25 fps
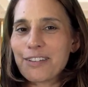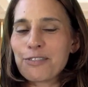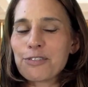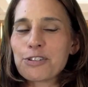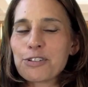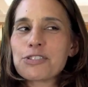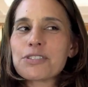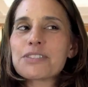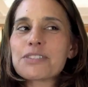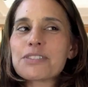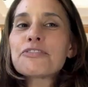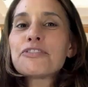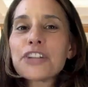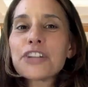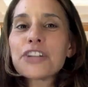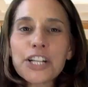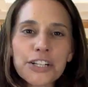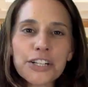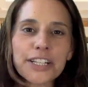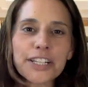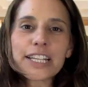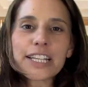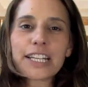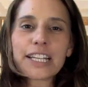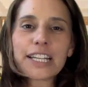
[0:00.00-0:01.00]
which is
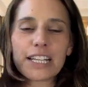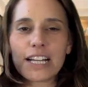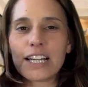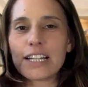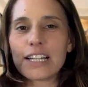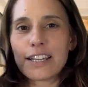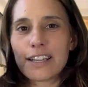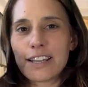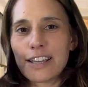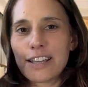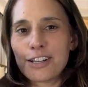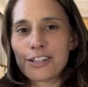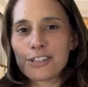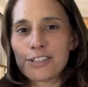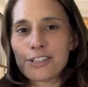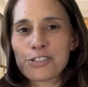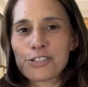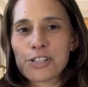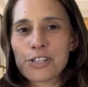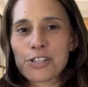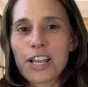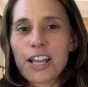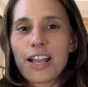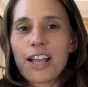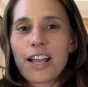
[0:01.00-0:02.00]
very cutting edge.